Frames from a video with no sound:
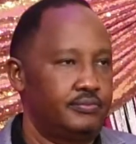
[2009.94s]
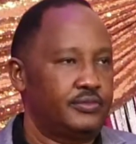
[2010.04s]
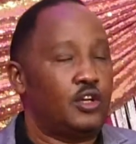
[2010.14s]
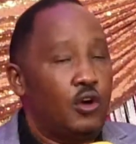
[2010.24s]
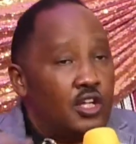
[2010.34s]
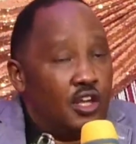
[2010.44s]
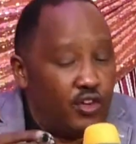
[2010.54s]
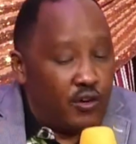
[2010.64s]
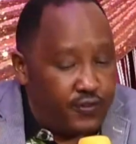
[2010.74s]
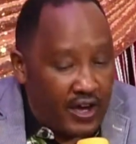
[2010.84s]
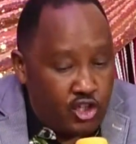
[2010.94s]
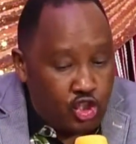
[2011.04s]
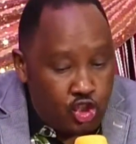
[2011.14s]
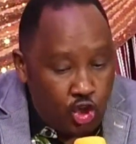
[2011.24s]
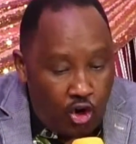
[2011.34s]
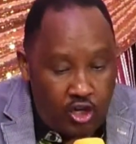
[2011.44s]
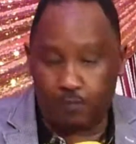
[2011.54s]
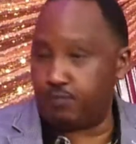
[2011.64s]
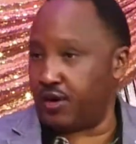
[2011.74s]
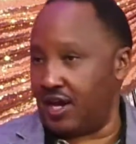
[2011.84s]
You don't even find joy
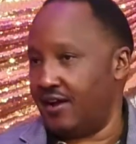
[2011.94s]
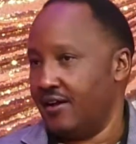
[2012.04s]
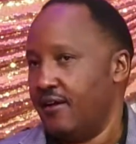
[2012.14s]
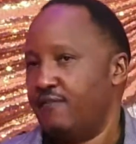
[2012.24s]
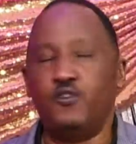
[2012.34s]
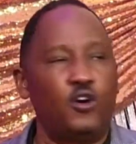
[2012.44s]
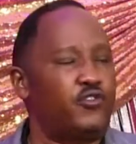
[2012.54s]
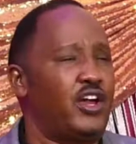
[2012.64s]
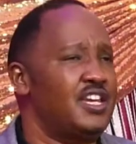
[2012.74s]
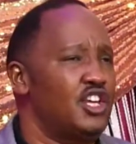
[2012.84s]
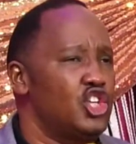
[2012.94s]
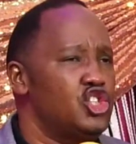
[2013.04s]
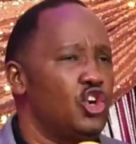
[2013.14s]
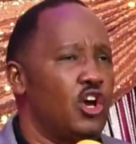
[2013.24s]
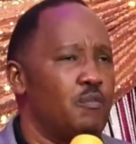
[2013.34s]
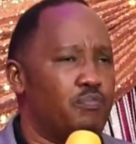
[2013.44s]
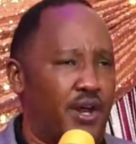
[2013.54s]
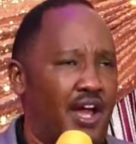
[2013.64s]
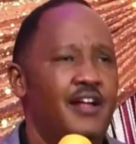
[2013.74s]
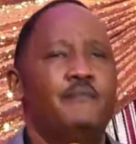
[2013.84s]
in prayer. If not finding joy in
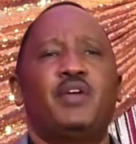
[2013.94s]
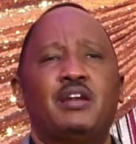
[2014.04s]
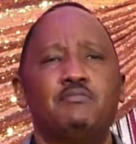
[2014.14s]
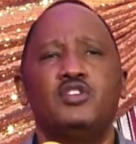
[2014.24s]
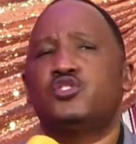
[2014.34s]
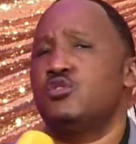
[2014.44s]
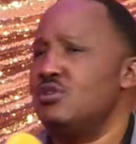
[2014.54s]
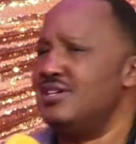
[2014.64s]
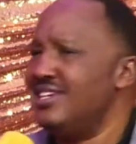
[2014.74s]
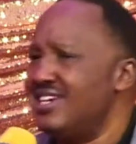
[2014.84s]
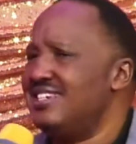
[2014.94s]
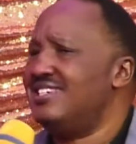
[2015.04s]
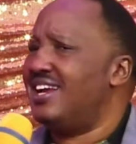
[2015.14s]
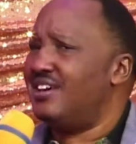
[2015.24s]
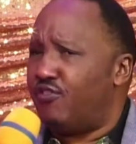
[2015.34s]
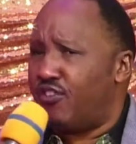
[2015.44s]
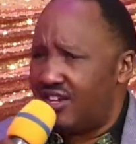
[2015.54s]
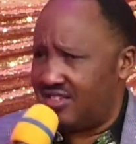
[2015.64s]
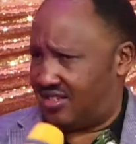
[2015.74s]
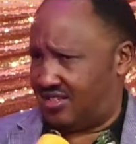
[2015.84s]
prayer, that means you need
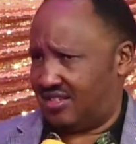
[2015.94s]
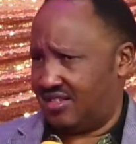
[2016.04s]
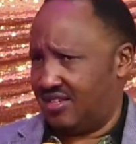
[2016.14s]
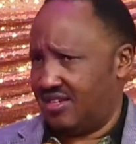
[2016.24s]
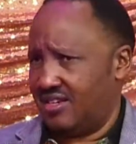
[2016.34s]
deliverance.